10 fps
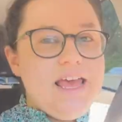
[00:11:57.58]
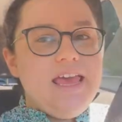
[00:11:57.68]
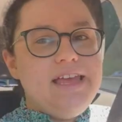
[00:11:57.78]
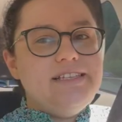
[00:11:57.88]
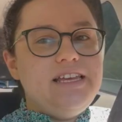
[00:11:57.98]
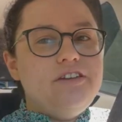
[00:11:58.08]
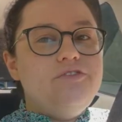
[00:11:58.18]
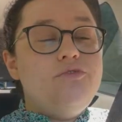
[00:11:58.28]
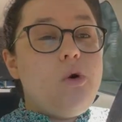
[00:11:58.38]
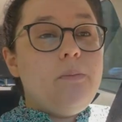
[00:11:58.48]
is
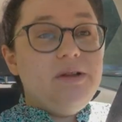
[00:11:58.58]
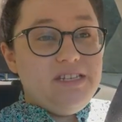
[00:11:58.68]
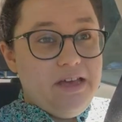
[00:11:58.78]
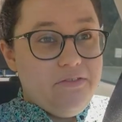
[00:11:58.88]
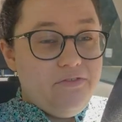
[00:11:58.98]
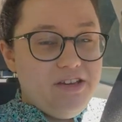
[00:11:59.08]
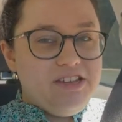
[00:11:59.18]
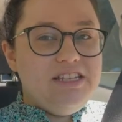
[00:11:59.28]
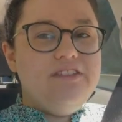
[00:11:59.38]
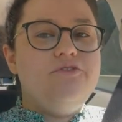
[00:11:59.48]
informative. It
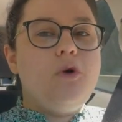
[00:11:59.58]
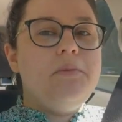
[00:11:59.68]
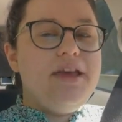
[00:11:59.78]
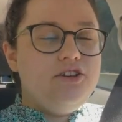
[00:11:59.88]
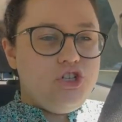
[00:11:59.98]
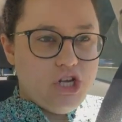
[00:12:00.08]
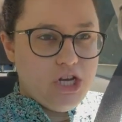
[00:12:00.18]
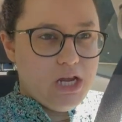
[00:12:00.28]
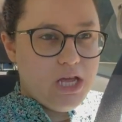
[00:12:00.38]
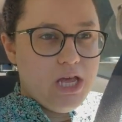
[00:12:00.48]
is
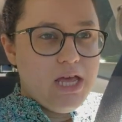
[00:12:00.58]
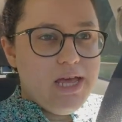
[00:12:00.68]
information.